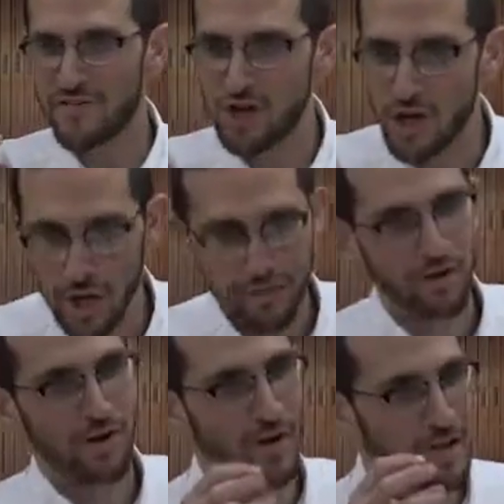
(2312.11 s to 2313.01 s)

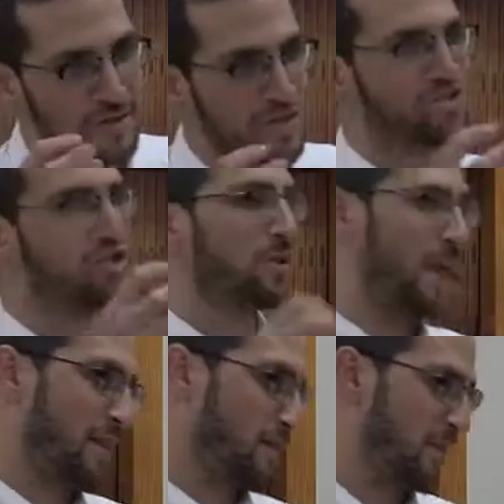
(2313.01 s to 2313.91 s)
another additional
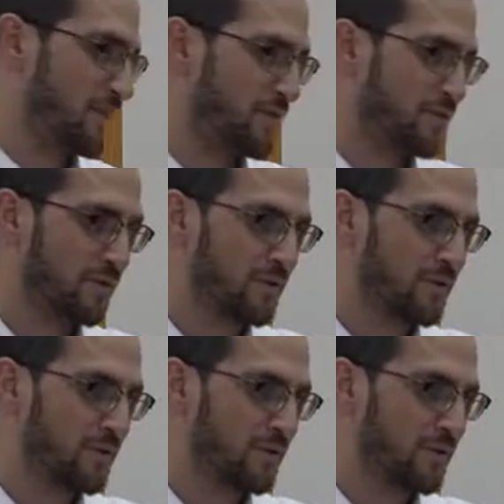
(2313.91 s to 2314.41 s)
element.